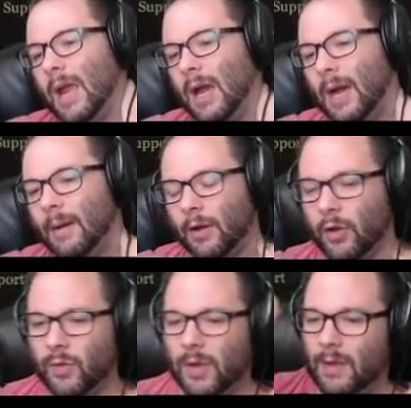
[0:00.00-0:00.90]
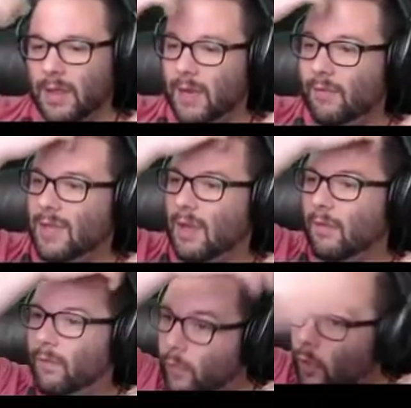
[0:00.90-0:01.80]
on a crit, and then if you take
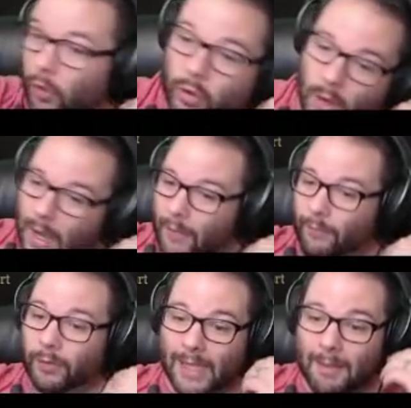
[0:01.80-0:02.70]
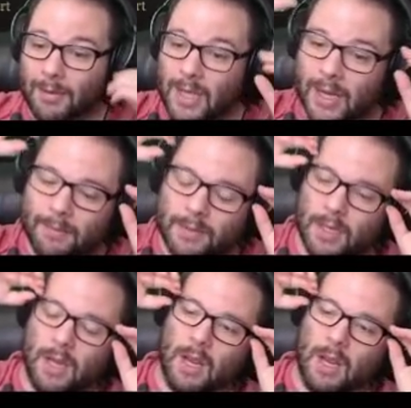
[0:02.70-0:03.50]
full damage items,